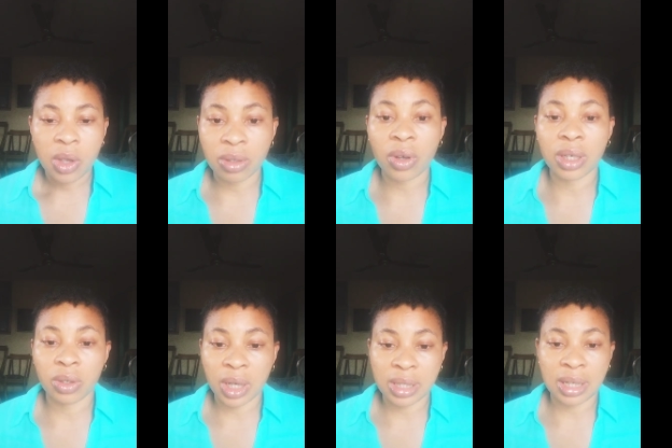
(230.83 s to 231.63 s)
You, you
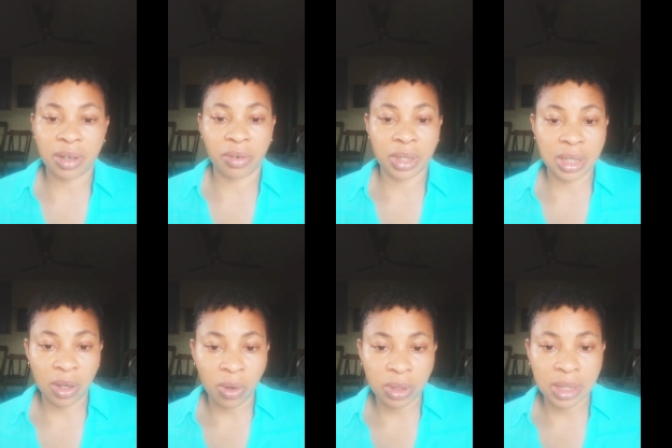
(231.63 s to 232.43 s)
can start creating
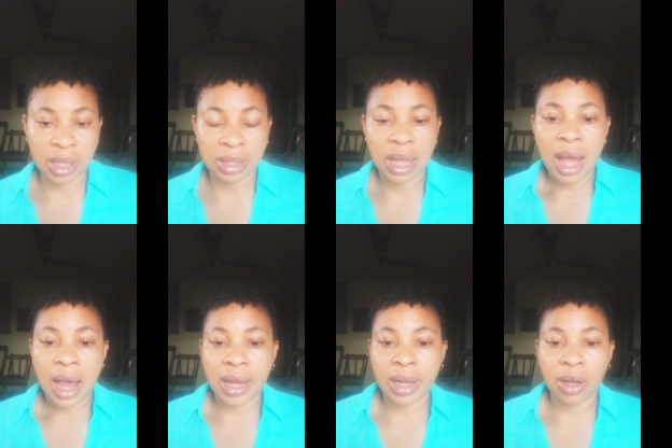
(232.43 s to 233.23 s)
content
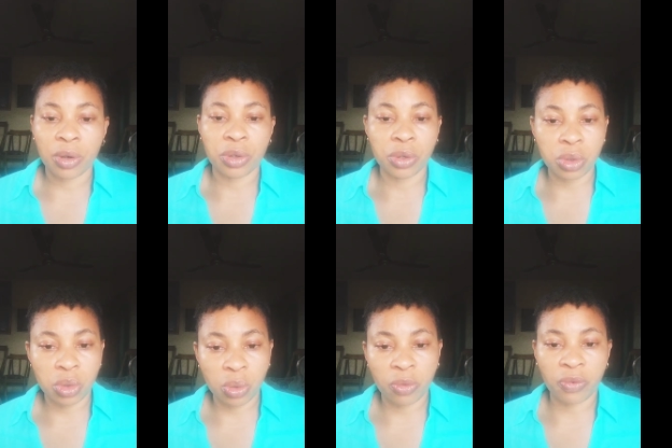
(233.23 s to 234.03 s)
either on
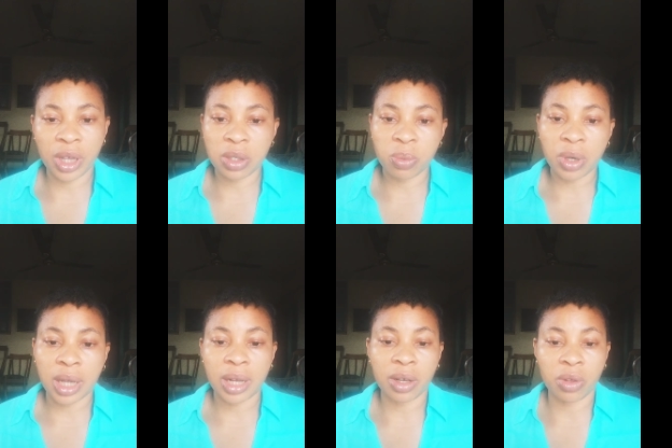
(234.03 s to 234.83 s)
YouTube, Facebook,
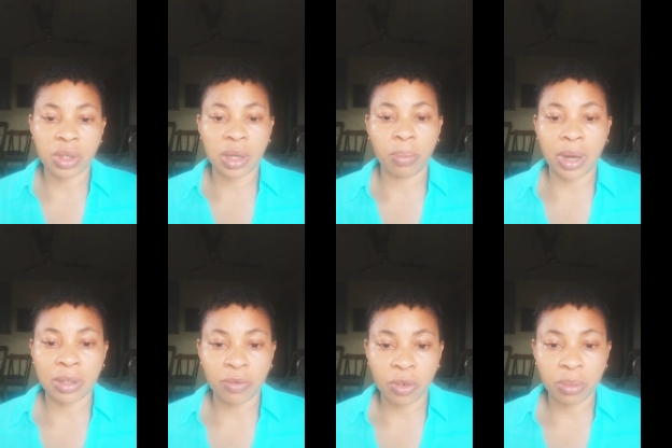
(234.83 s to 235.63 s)
and any other
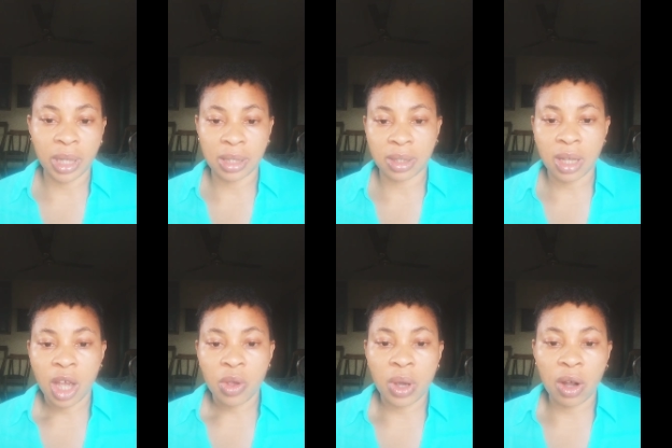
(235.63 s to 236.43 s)
platform that
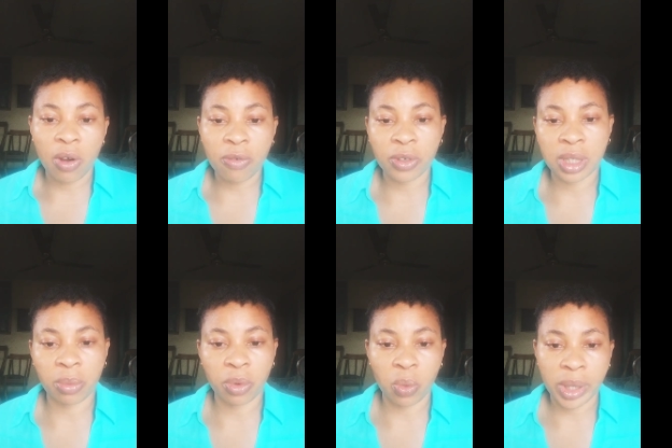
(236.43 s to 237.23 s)
you are
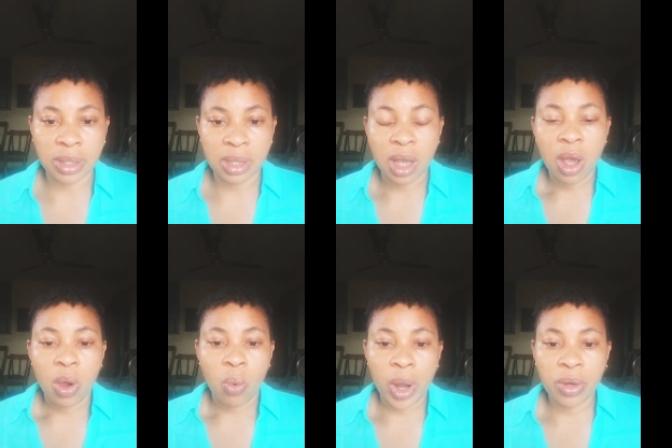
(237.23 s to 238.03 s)
comfortable with.
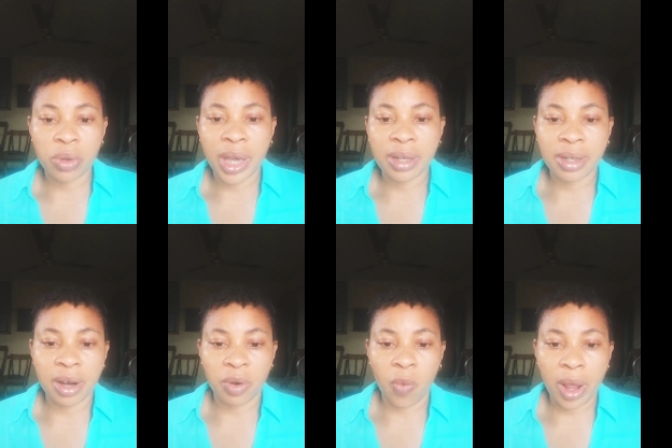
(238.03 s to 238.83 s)
When you get their
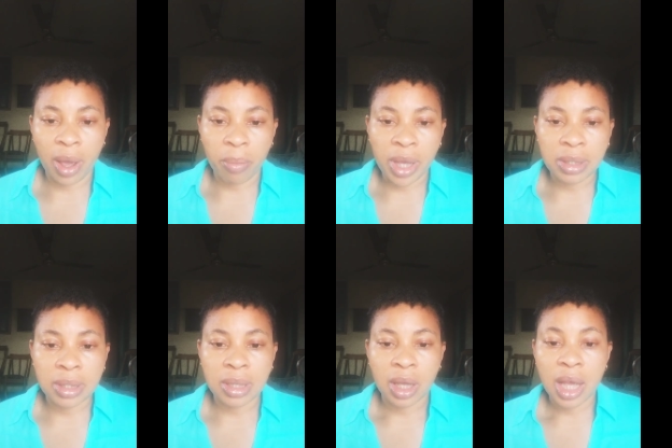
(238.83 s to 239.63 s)
requirements,